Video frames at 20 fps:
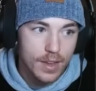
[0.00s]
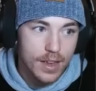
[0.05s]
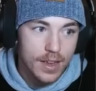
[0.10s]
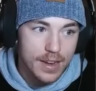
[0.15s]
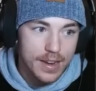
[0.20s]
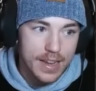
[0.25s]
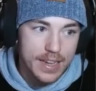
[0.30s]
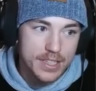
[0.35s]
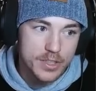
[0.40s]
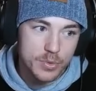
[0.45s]

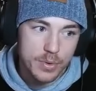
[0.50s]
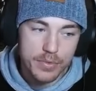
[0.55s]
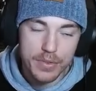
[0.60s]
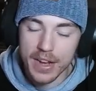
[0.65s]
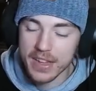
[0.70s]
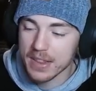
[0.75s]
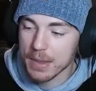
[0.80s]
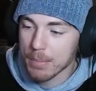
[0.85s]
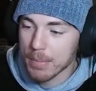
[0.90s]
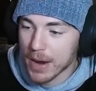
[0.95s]
Next, we've
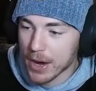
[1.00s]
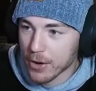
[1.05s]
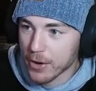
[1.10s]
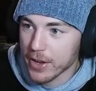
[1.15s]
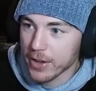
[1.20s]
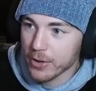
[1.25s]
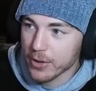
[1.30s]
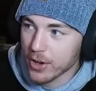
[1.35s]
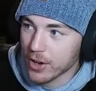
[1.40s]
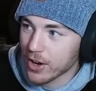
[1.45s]
got the
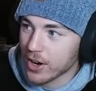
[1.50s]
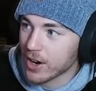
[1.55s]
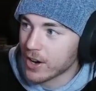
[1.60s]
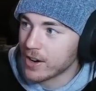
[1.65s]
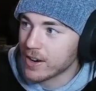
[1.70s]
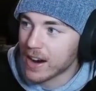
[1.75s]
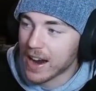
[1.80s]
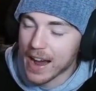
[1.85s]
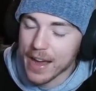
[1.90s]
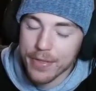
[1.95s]
Burial
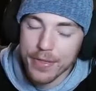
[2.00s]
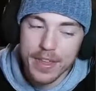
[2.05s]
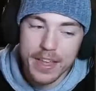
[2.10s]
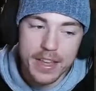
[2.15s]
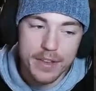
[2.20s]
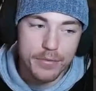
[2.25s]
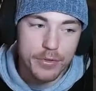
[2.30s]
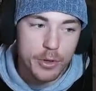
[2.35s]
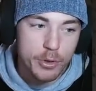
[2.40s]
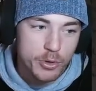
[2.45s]
Gar. I think
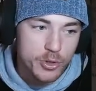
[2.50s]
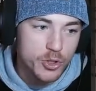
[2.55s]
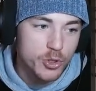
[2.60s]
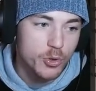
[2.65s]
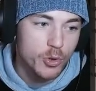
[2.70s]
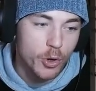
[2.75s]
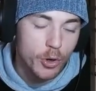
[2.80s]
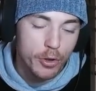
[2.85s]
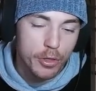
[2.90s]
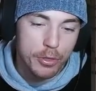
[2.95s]
if you
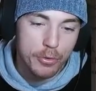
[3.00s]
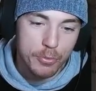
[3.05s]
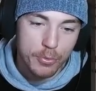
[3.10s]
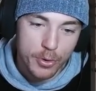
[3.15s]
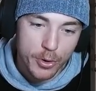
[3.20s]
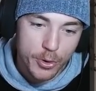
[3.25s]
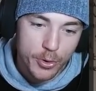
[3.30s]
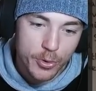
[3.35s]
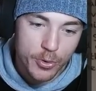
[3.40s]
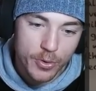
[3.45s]
scroll
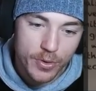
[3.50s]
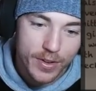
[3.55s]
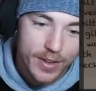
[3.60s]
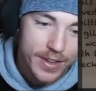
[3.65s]
through